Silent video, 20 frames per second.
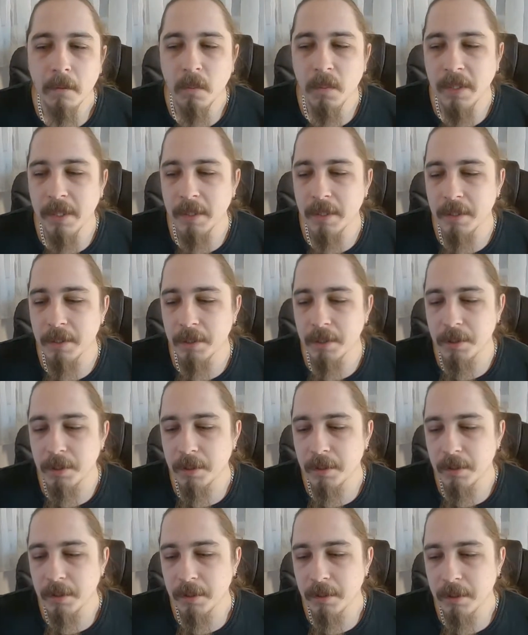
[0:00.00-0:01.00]
whereas
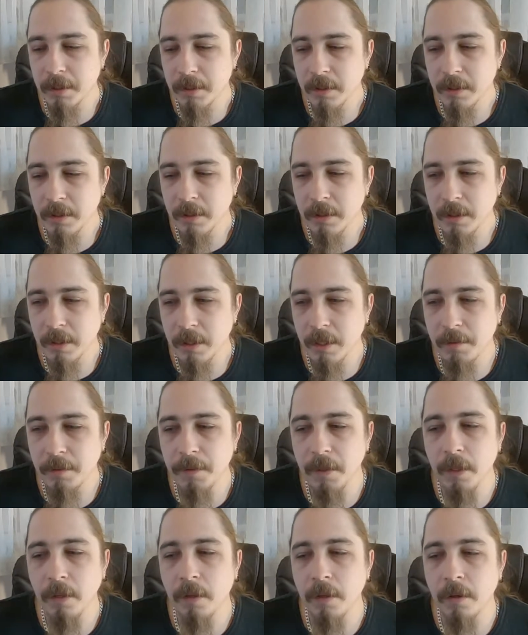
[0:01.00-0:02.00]
if
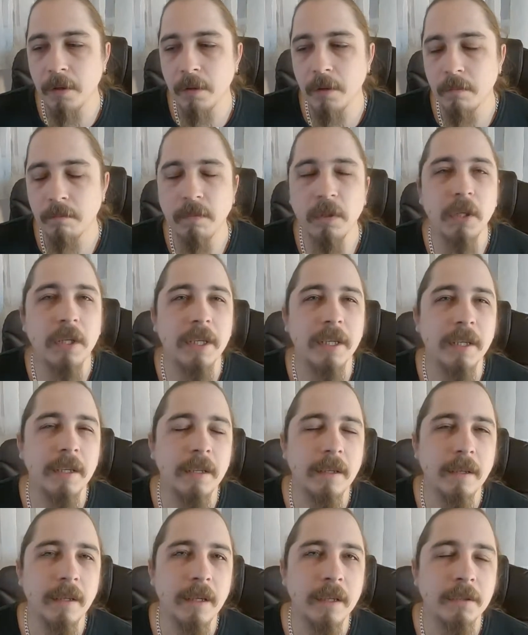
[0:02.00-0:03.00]
you look at it
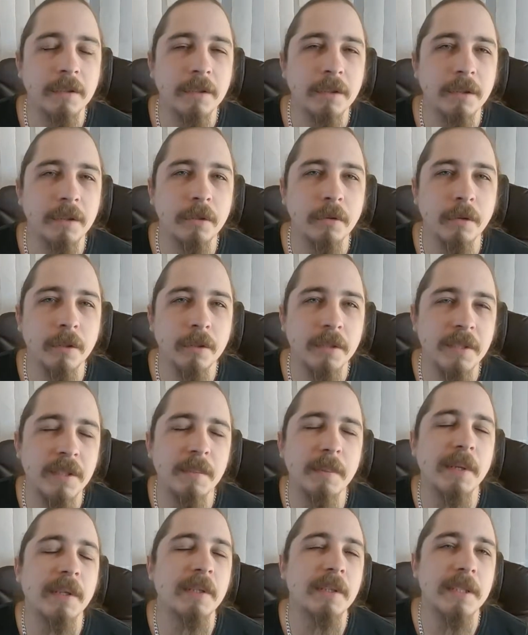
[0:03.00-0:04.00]
as your
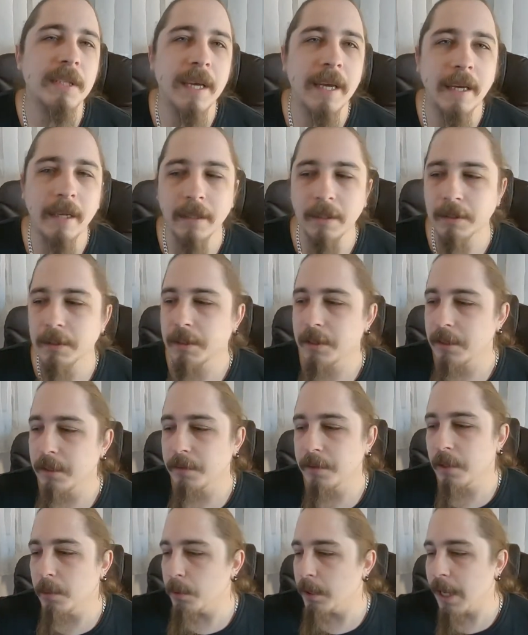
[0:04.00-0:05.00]
typical sales, if
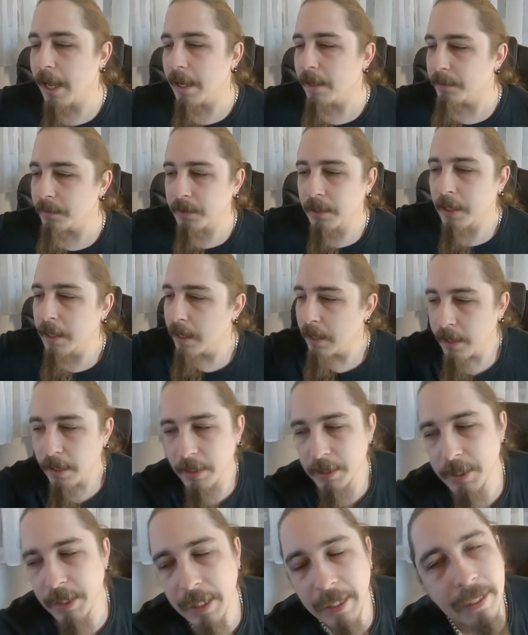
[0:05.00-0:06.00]
you would have a
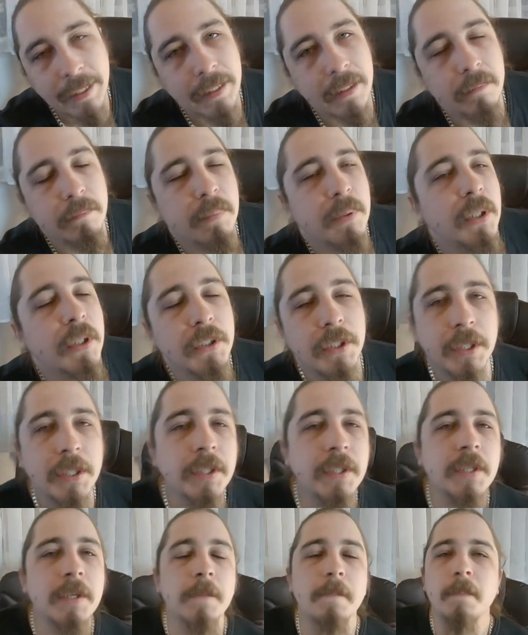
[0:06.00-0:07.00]
certain
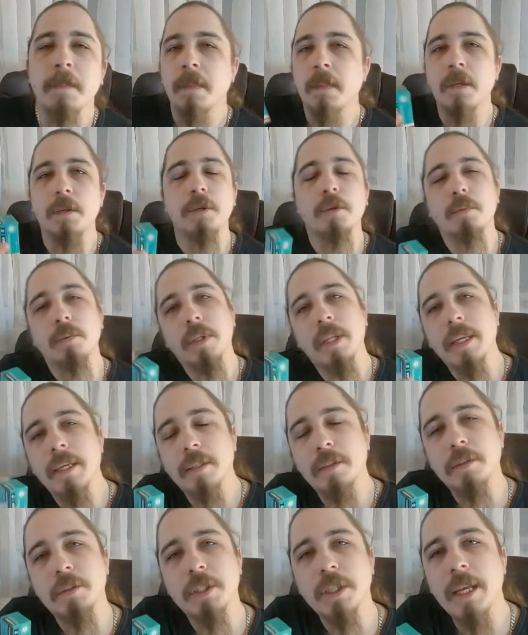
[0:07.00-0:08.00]
product that you would like
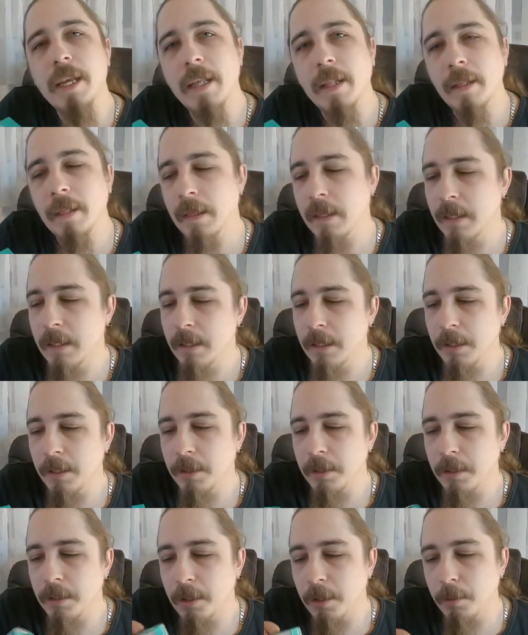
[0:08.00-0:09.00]
to sell,
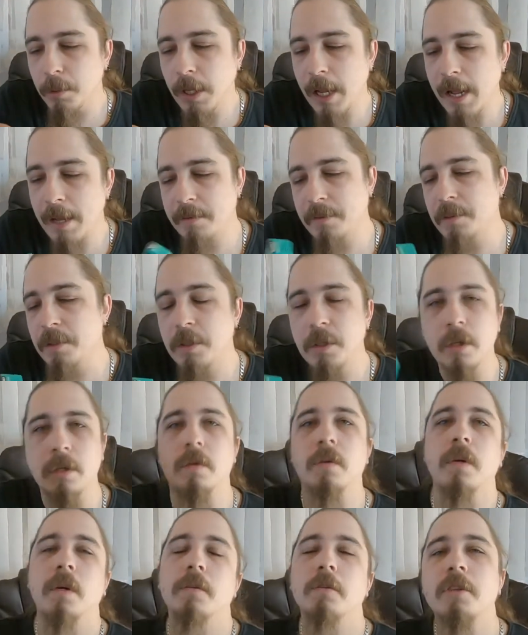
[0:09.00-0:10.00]
you would have to
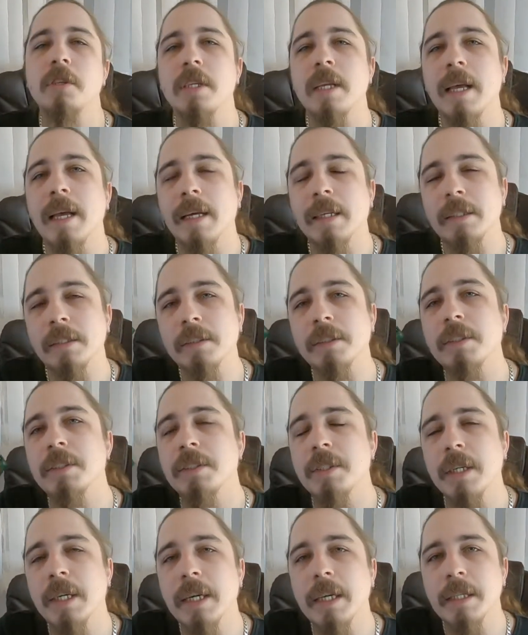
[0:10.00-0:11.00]
go outside on the
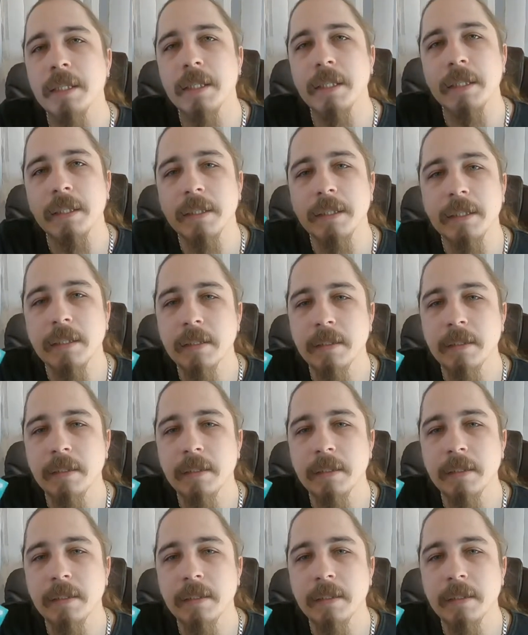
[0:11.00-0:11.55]
streets and